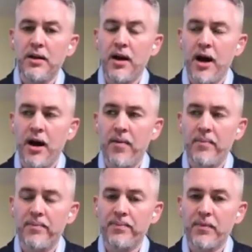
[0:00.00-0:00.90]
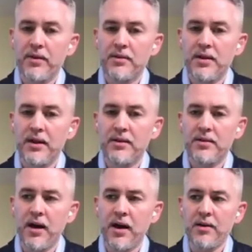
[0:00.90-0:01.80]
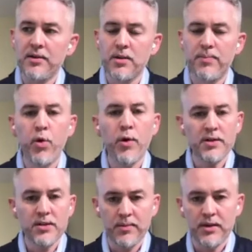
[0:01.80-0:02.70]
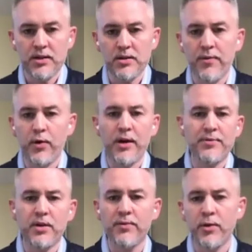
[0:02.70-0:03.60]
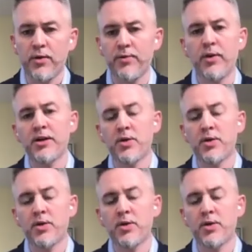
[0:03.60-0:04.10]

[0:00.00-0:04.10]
um, didn't support some of this stuff, or you'd have to convert the footage.